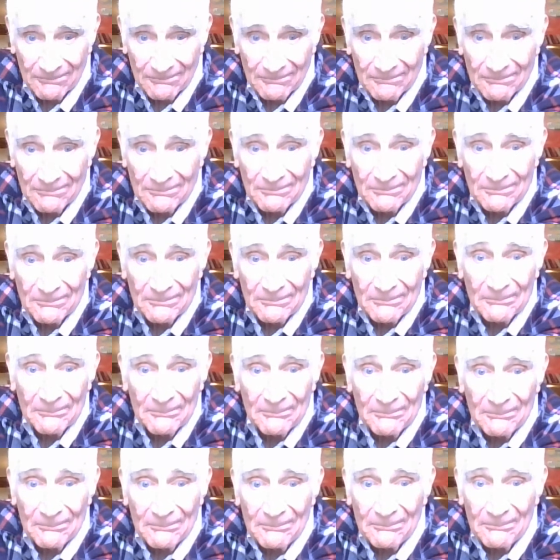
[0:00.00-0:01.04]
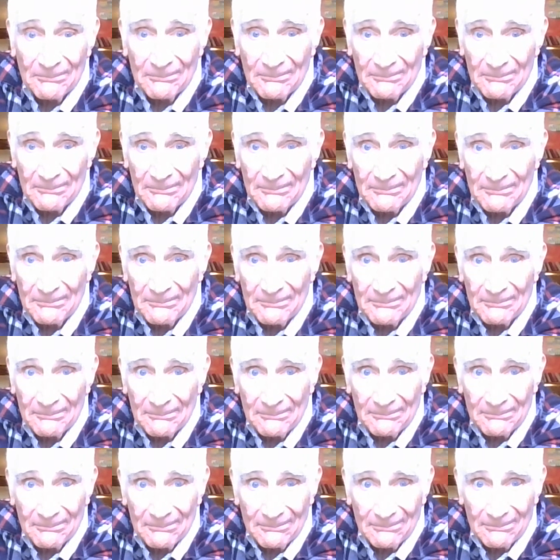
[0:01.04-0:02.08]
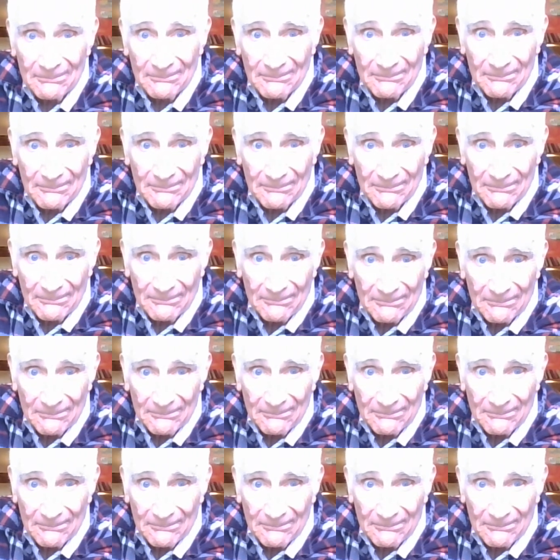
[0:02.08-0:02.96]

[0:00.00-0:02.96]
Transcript: (no one is talking)